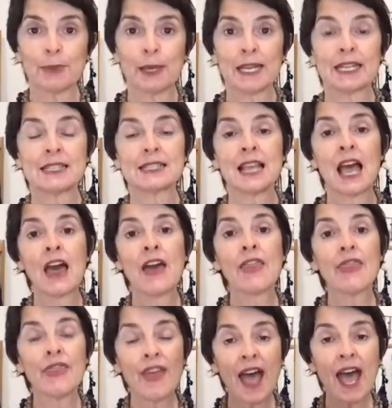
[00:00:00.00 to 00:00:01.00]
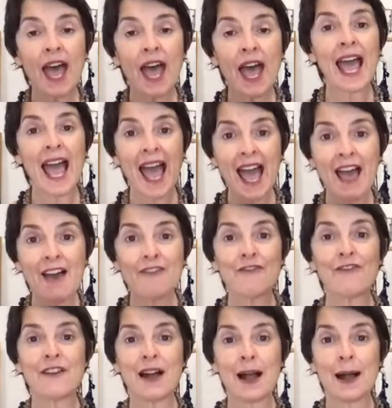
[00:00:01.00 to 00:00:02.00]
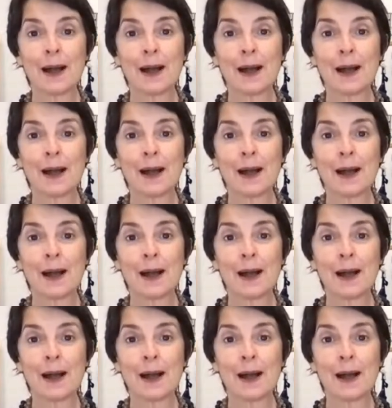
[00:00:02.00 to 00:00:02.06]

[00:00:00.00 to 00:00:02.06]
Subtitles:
piece that have